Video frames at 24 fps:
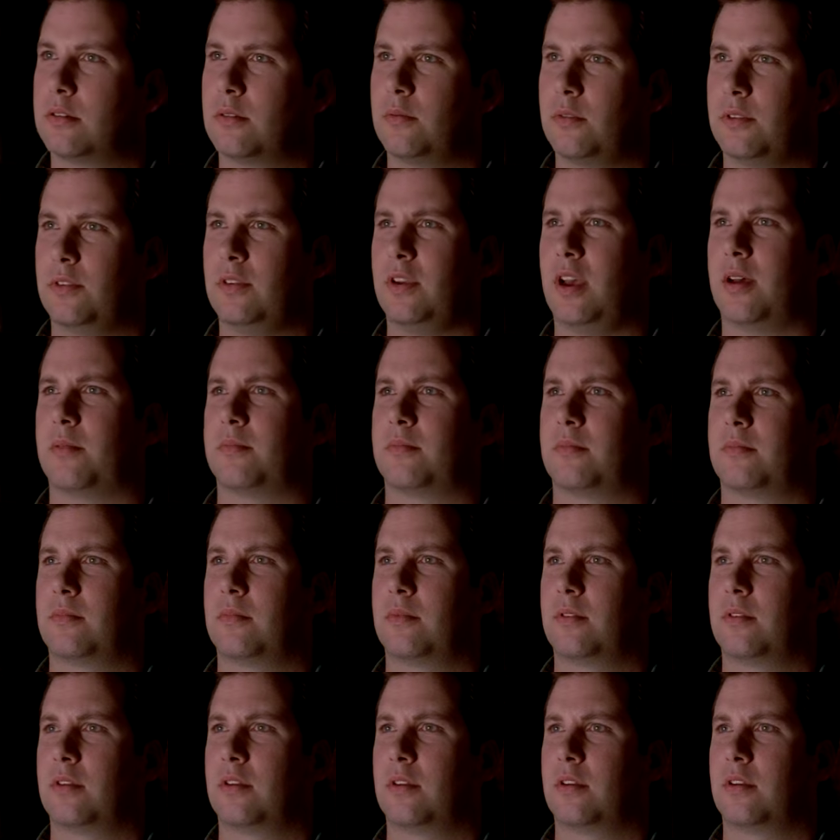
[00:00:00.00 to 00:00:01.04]
What's up?
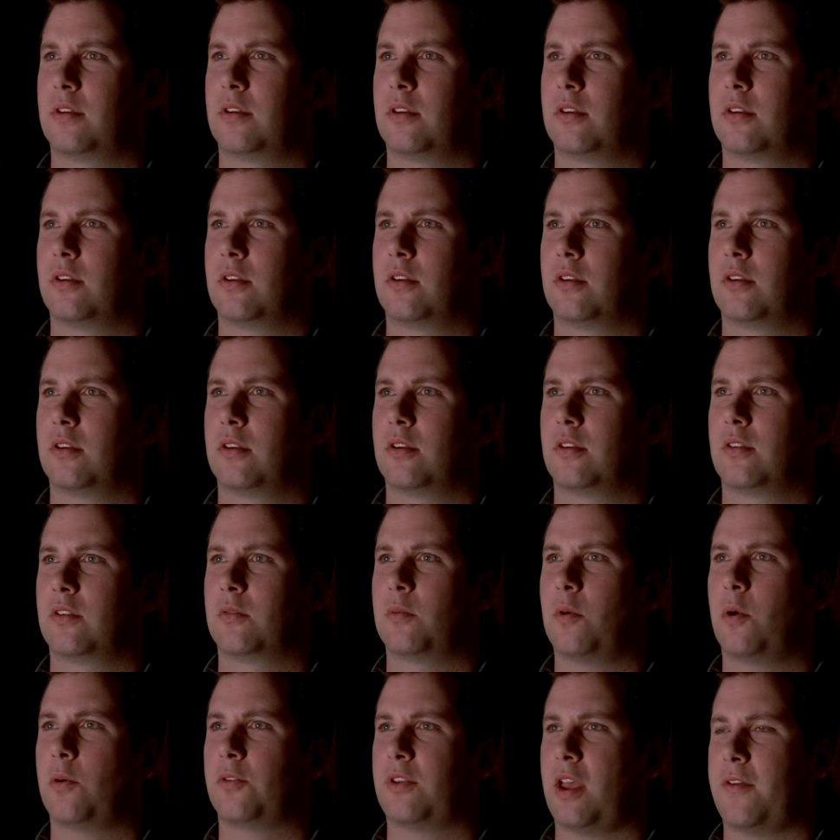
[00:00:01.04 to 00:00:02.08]

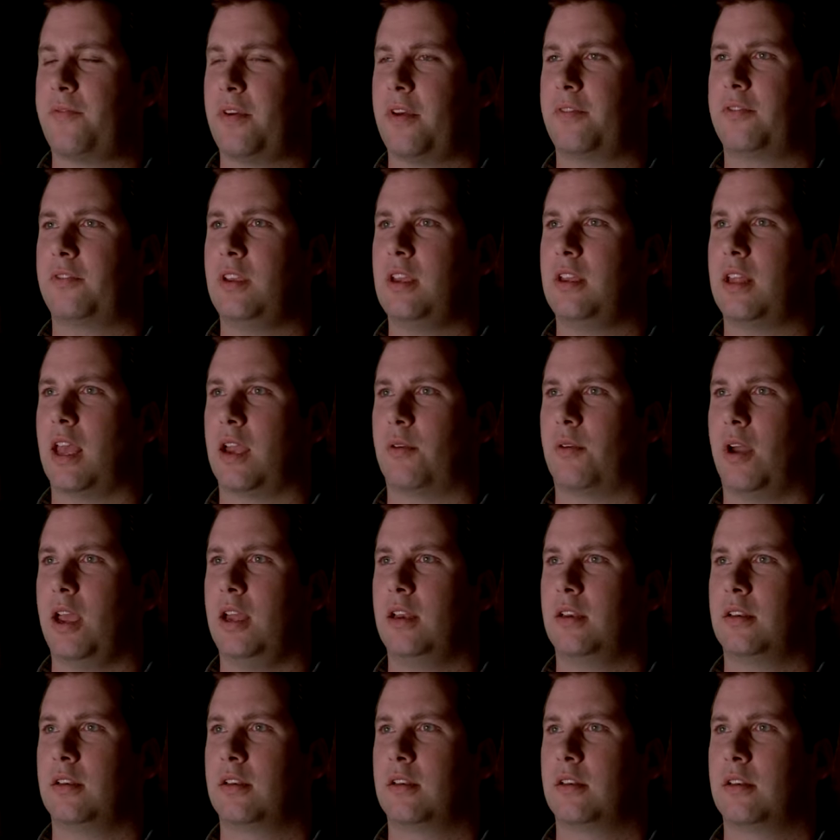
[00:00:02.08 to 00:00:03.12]
Tomorrow's FFZ day,
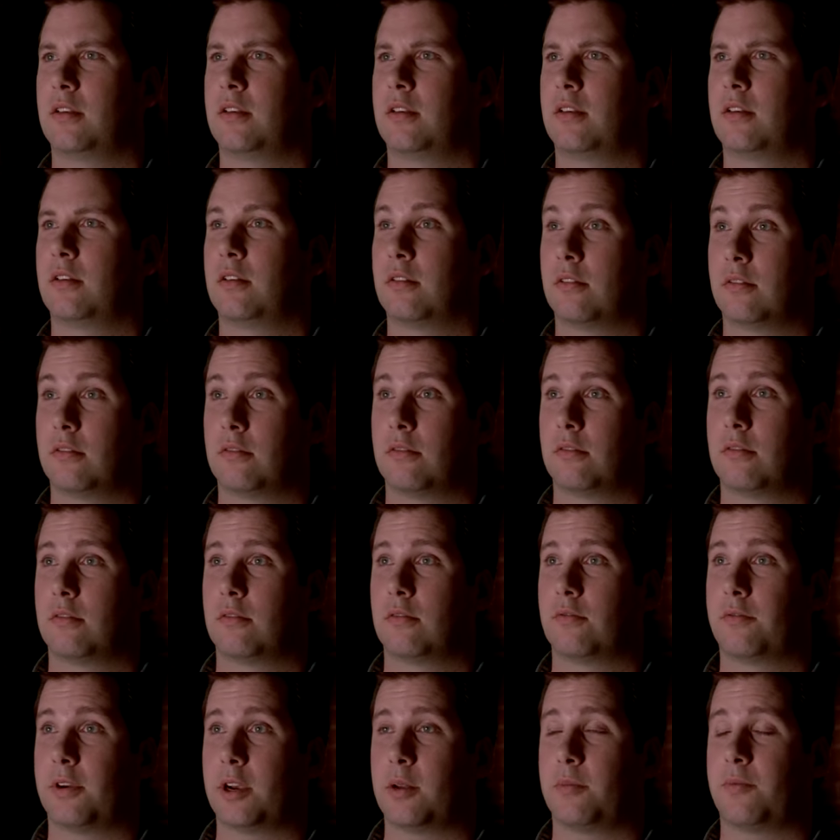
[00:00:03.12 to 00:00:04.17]
right?
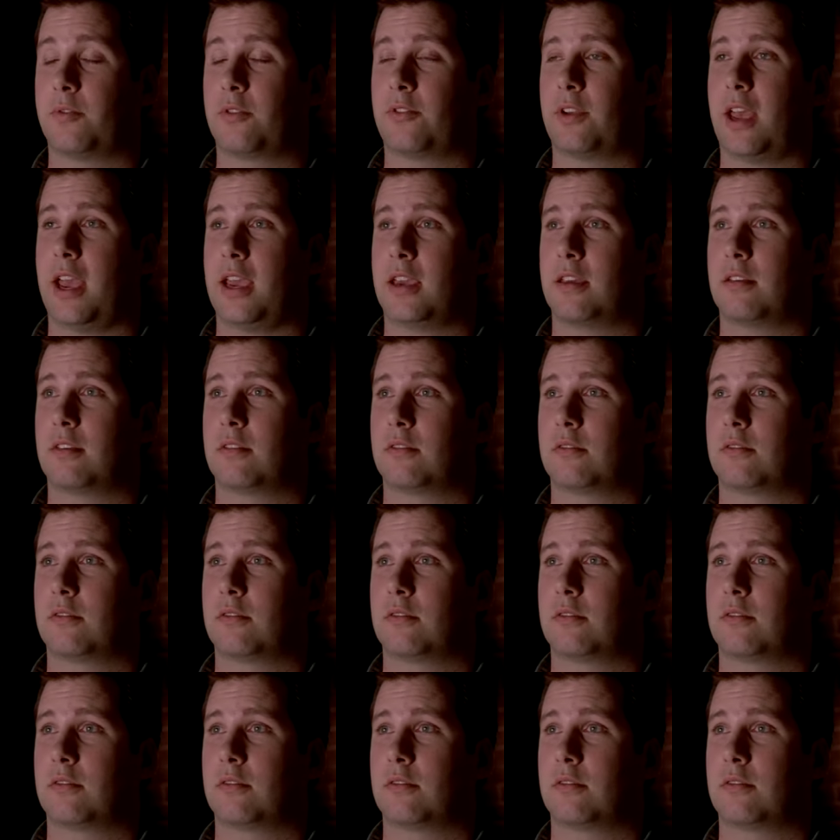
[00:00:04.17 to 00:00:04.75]
Freedom for Zack?